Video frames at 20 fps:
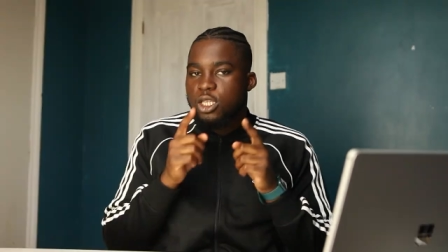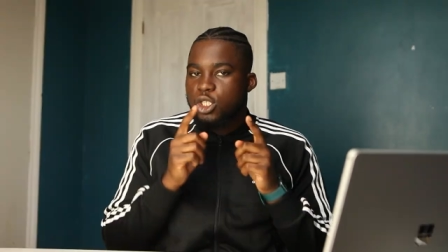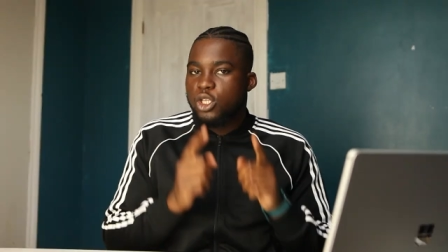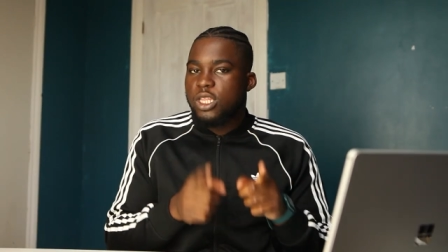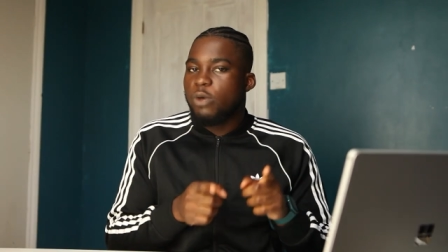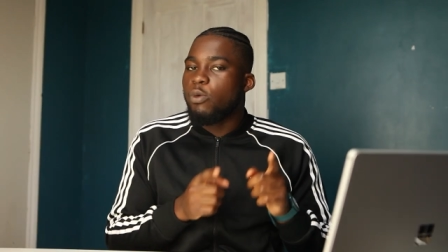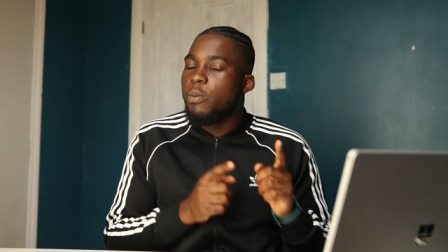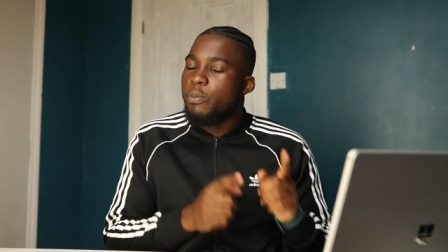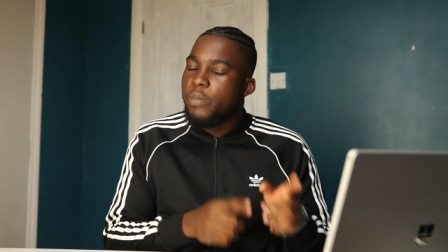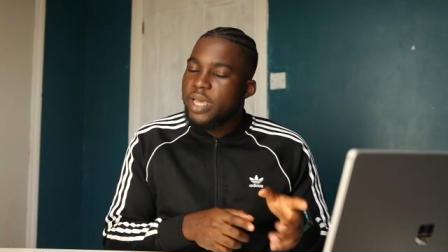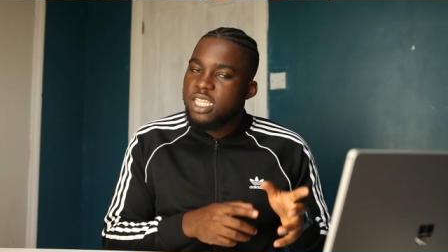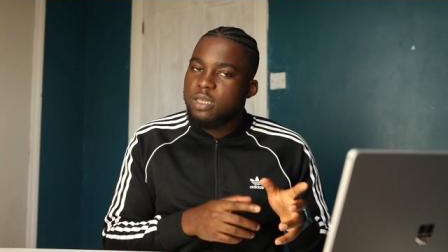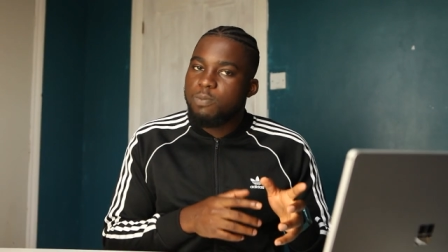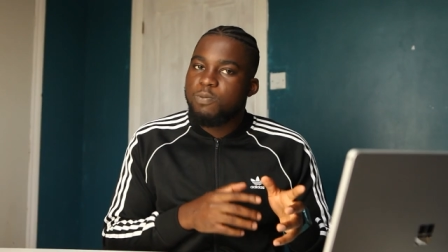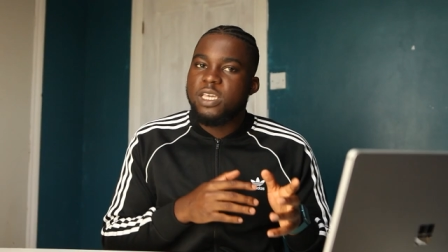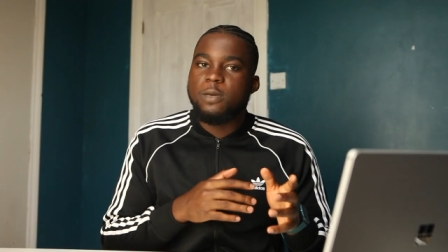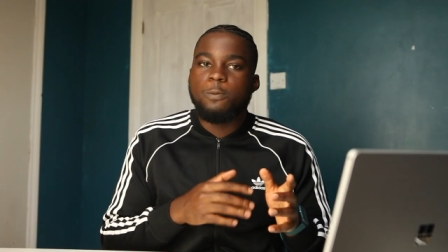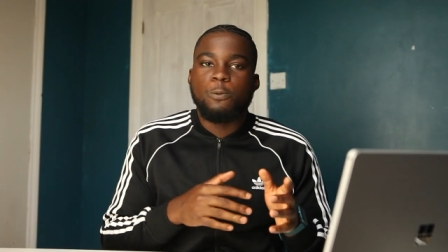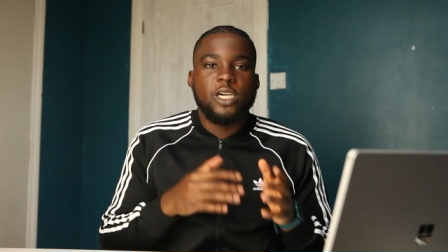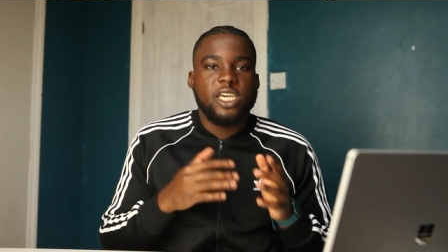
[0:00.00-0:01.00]
So there were many
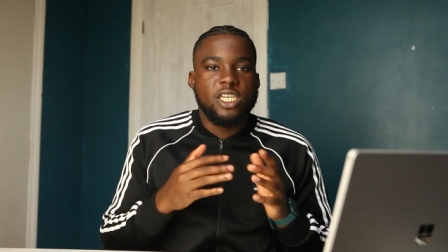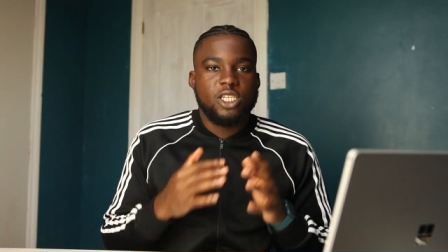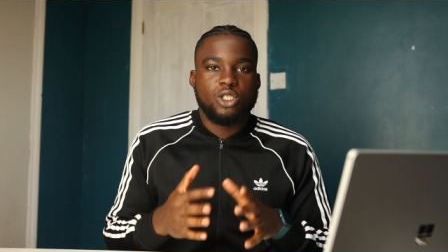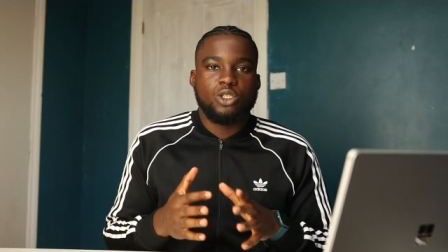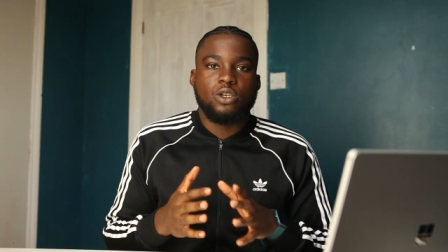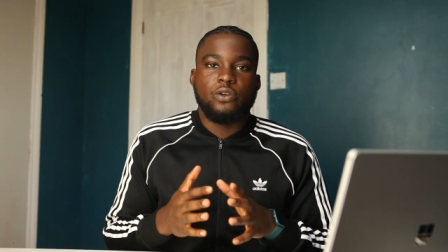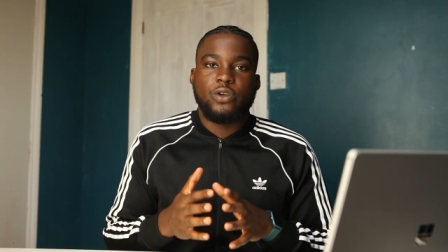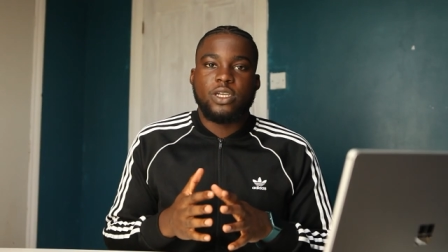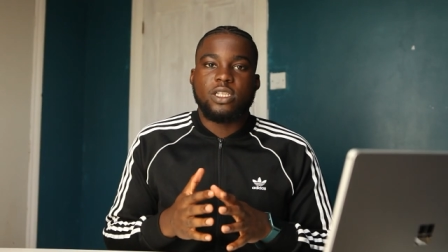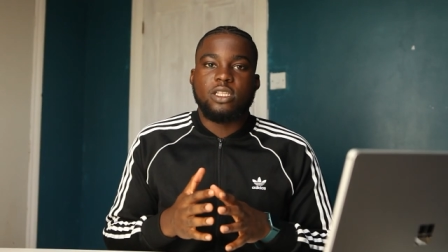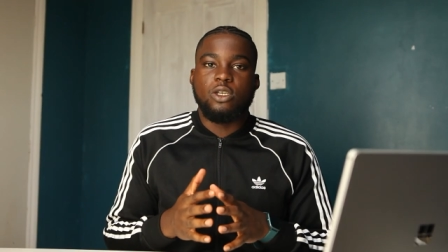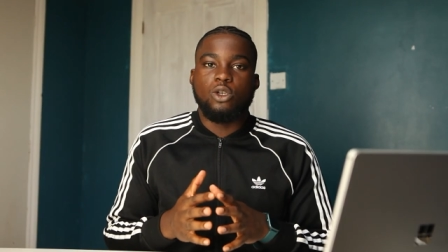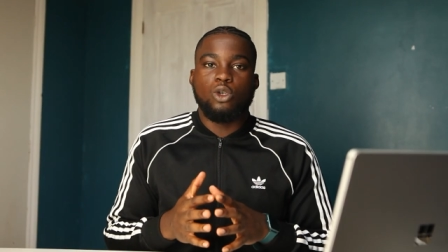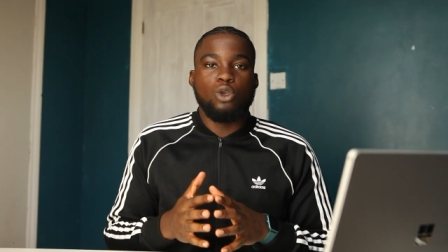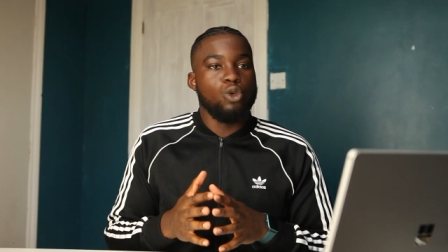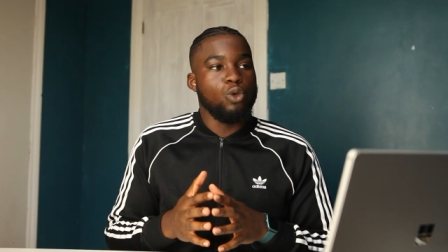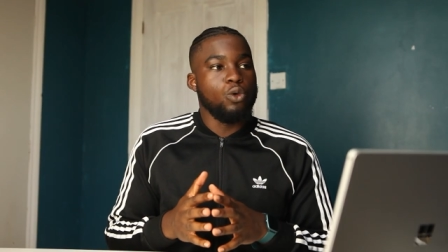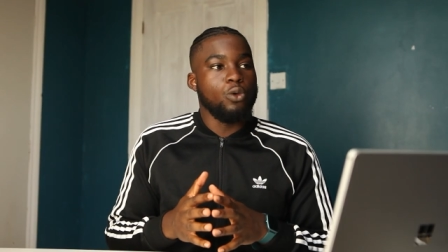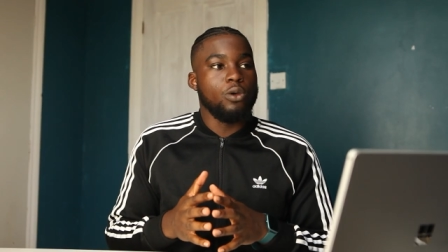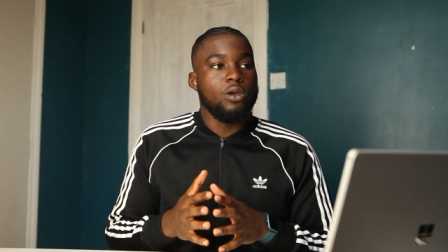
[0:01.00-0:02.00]
people historically
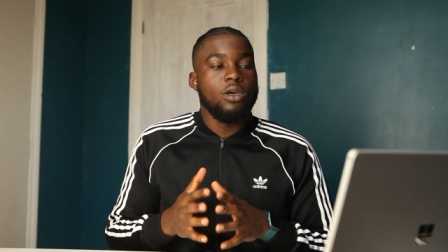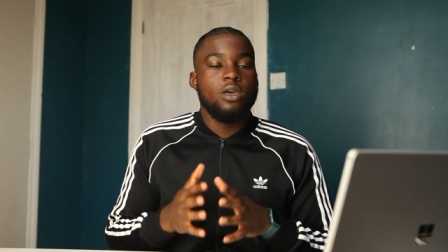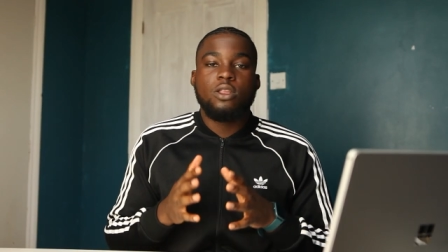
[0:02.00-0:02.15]
who